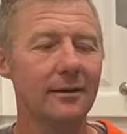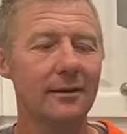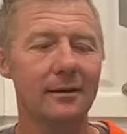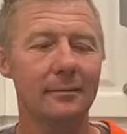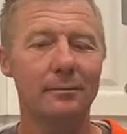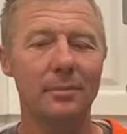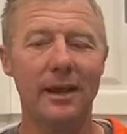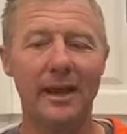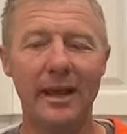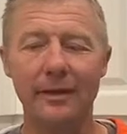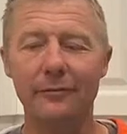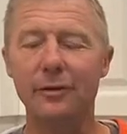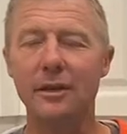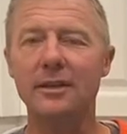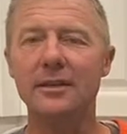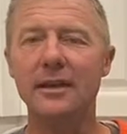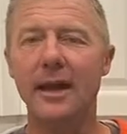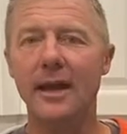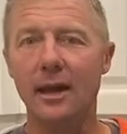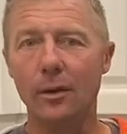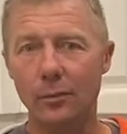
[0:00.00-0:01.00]
But every
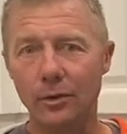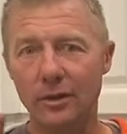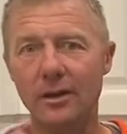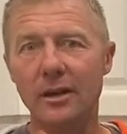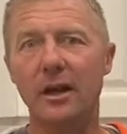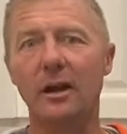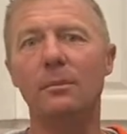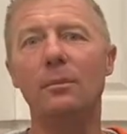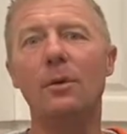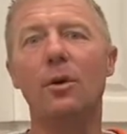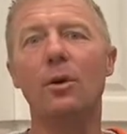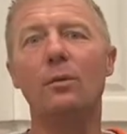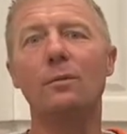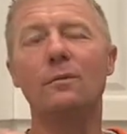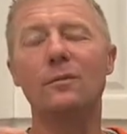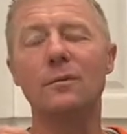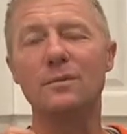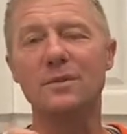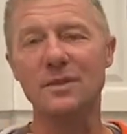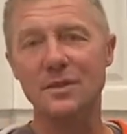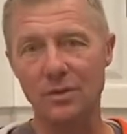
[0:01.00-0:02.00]
day I would come home
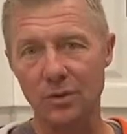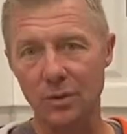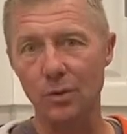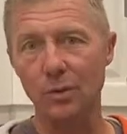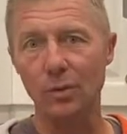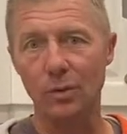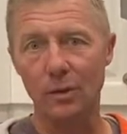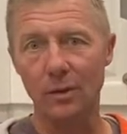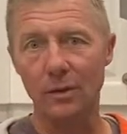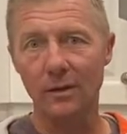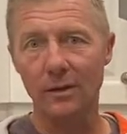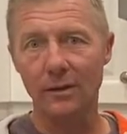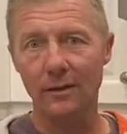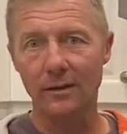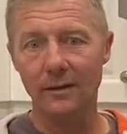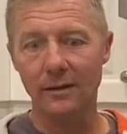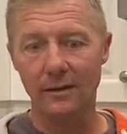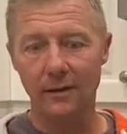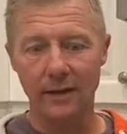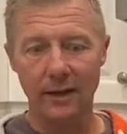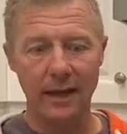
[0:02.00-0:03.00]
from school
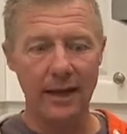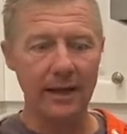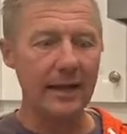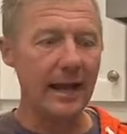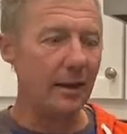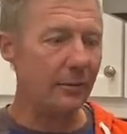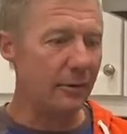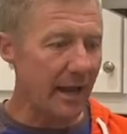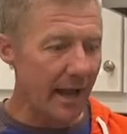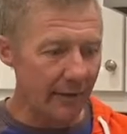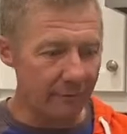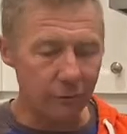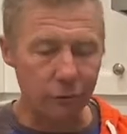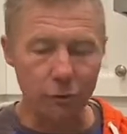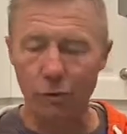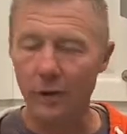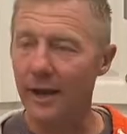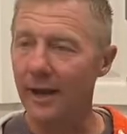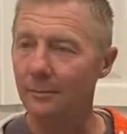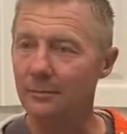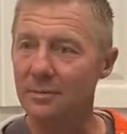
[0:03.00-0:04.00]
and I would have
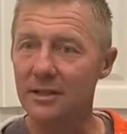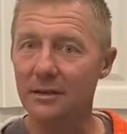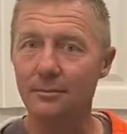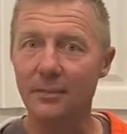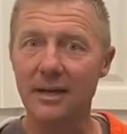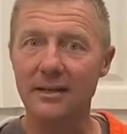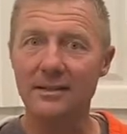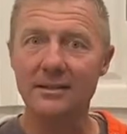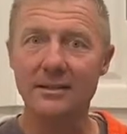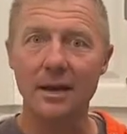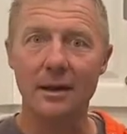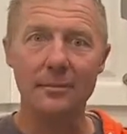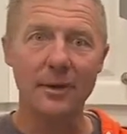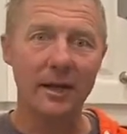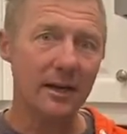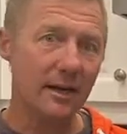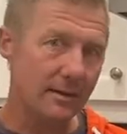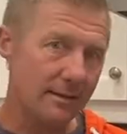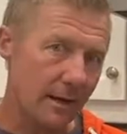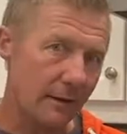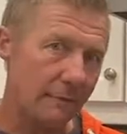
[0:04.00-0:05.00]
cramps in my stomach
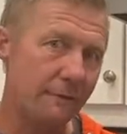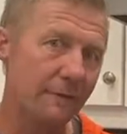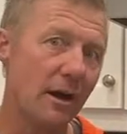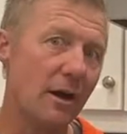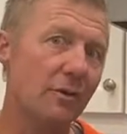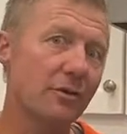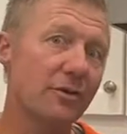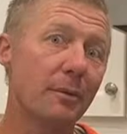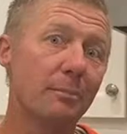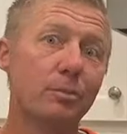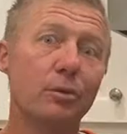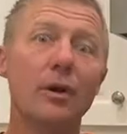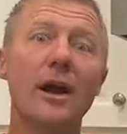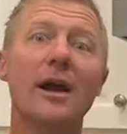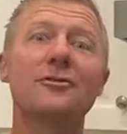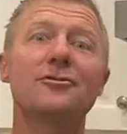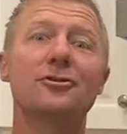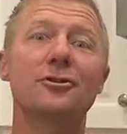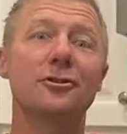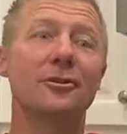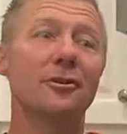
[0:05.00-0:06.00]
because I felt the
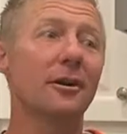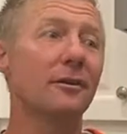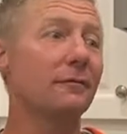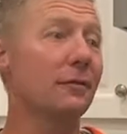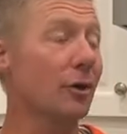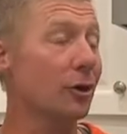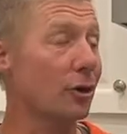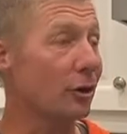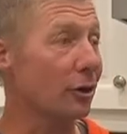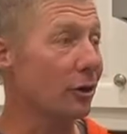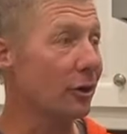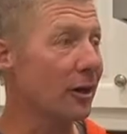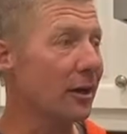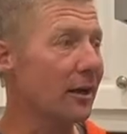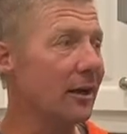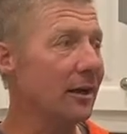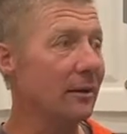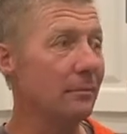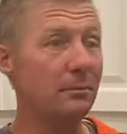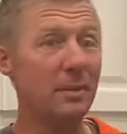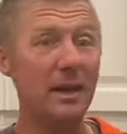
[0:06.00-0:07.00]
pressure of her
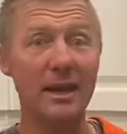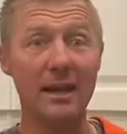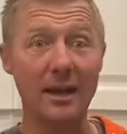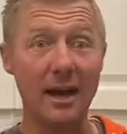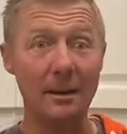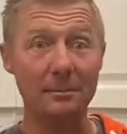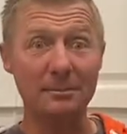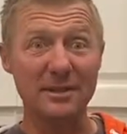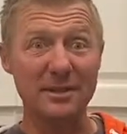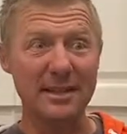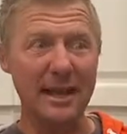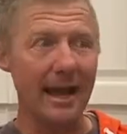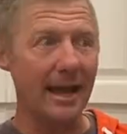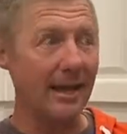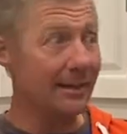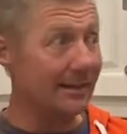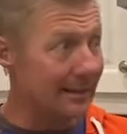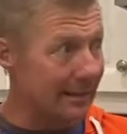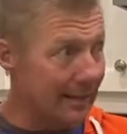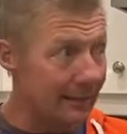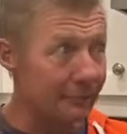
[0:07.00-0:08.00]
being upset
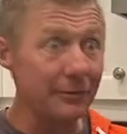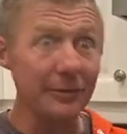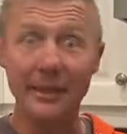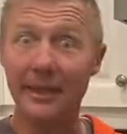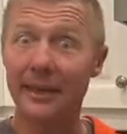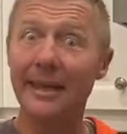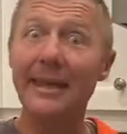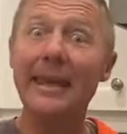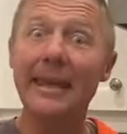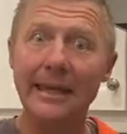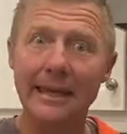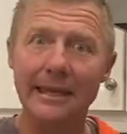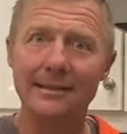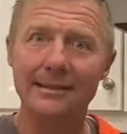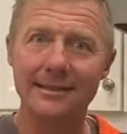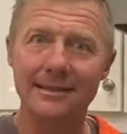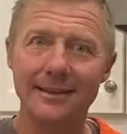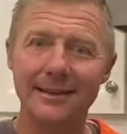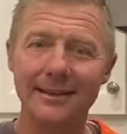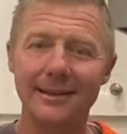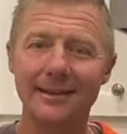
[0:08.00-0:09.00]
and giving the
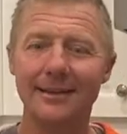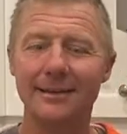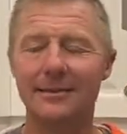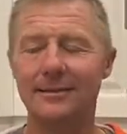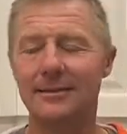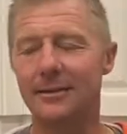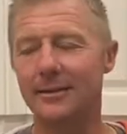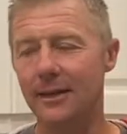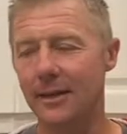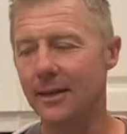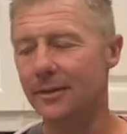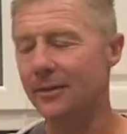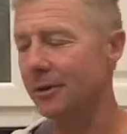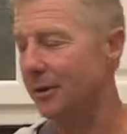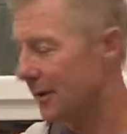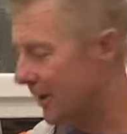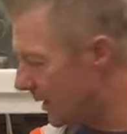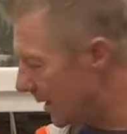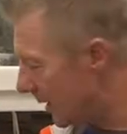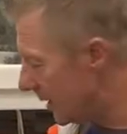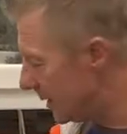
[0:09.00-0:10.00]
heat to the other
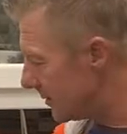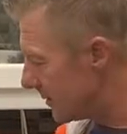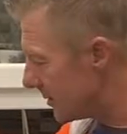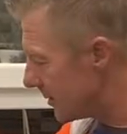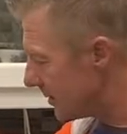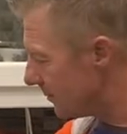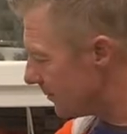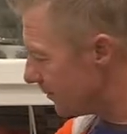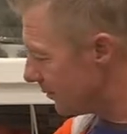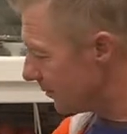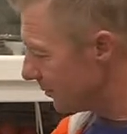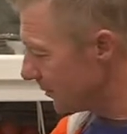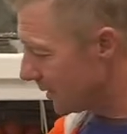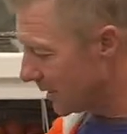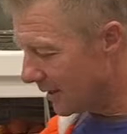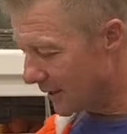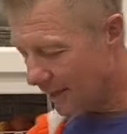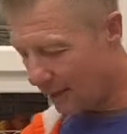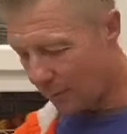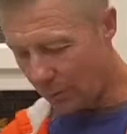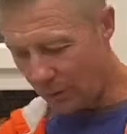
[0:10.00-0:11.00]
kids.
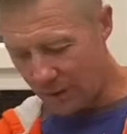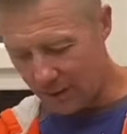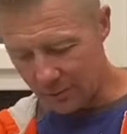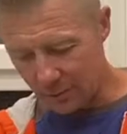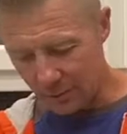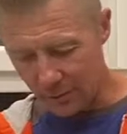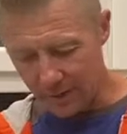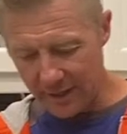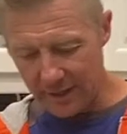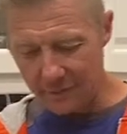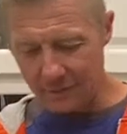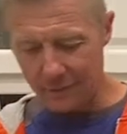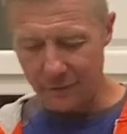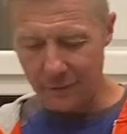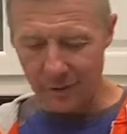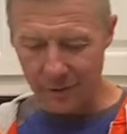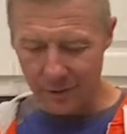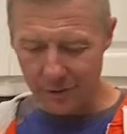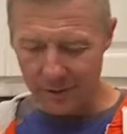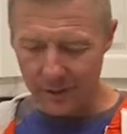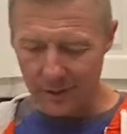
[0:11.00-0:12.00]
I want to read for
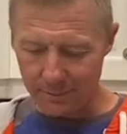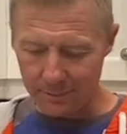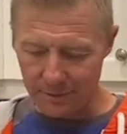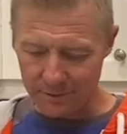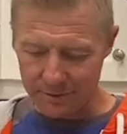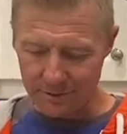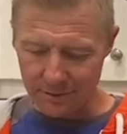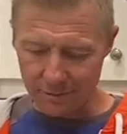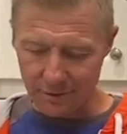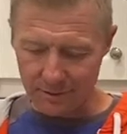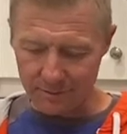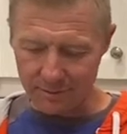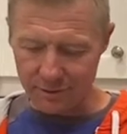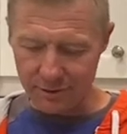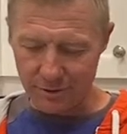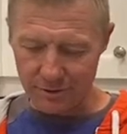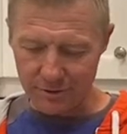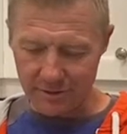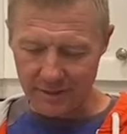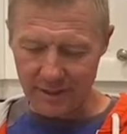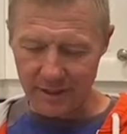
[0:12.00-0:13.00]
you a couple
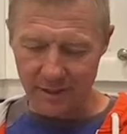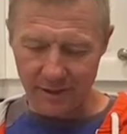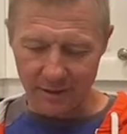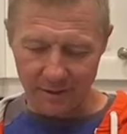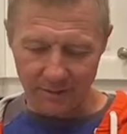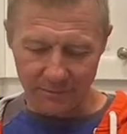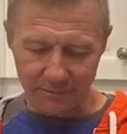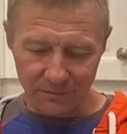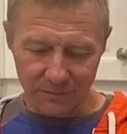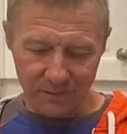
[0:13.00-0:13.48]
scriptures here.